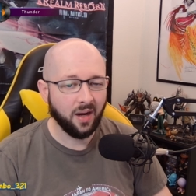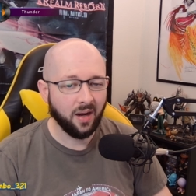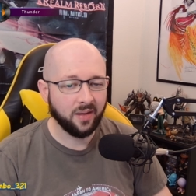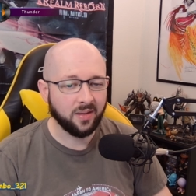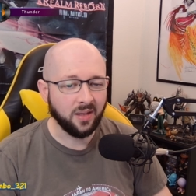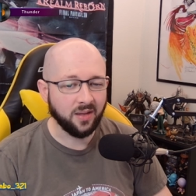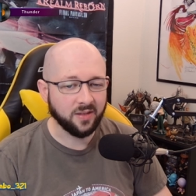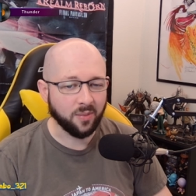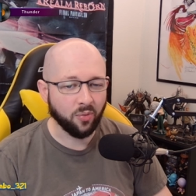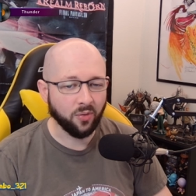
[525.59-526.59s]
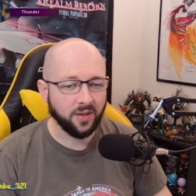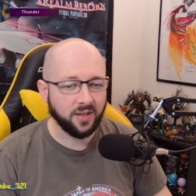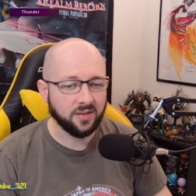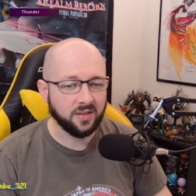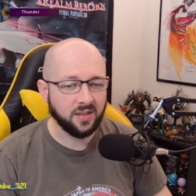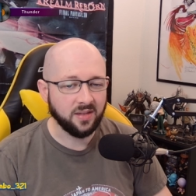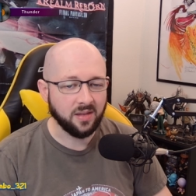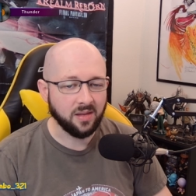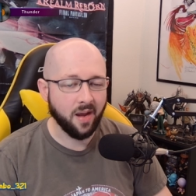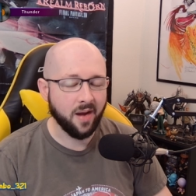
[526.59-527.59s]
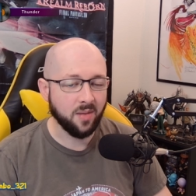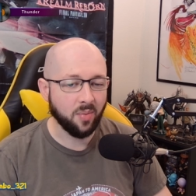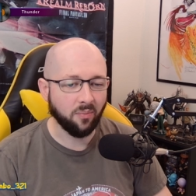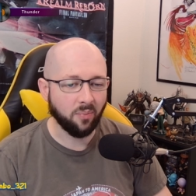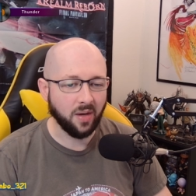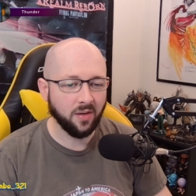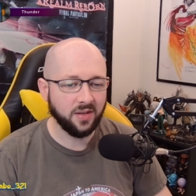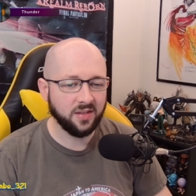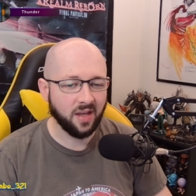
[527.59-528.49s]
I think that's a pretty decent lineup of berries.